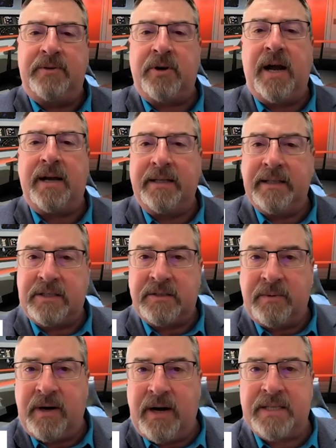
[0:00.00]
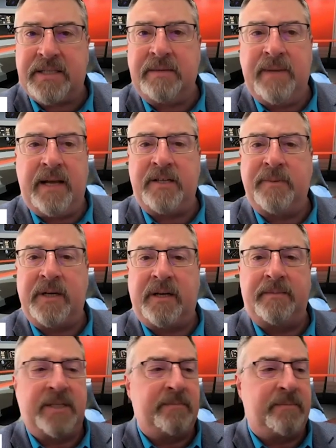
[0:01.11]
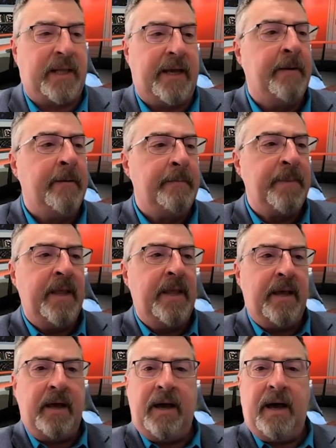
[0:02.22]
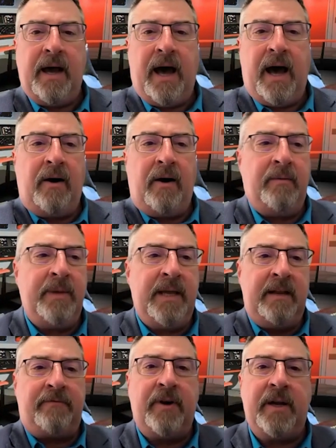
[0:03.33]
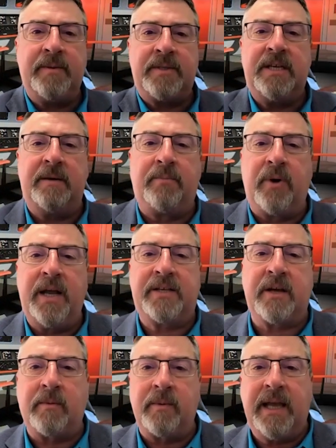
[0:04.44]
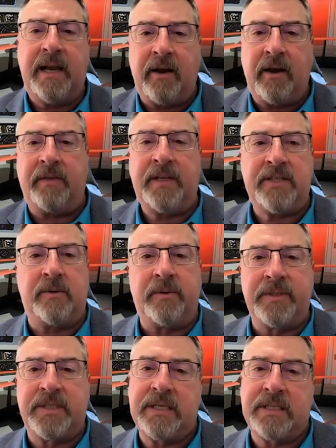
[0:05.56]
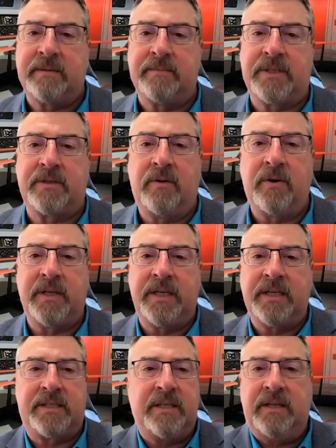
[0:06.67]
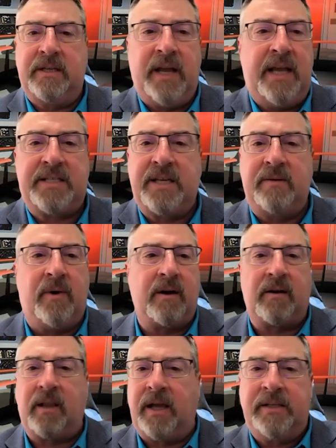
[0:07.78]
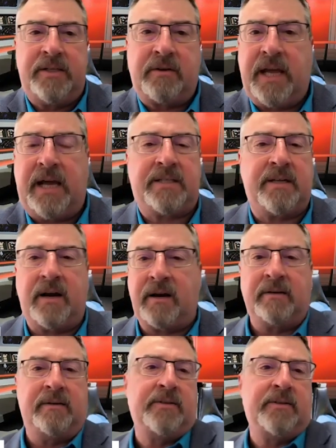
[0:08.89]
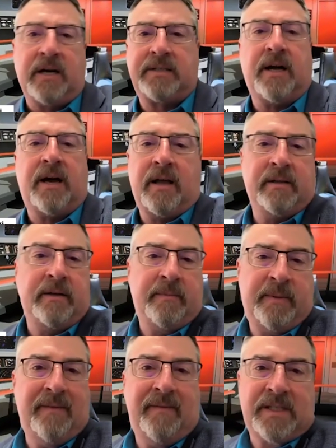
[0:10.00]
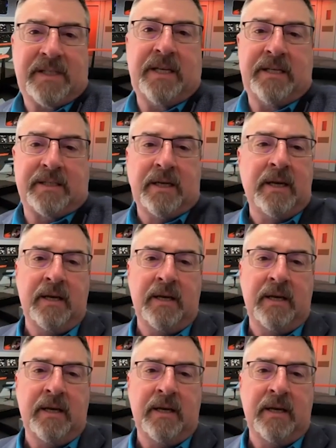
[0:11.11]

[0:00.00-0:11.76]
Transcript: track. And this is where asset management comes in play. How many frequency of breaks are we getting on these old systems, or these, your A C water lines, your cast iron, your ductile, your P V Cs?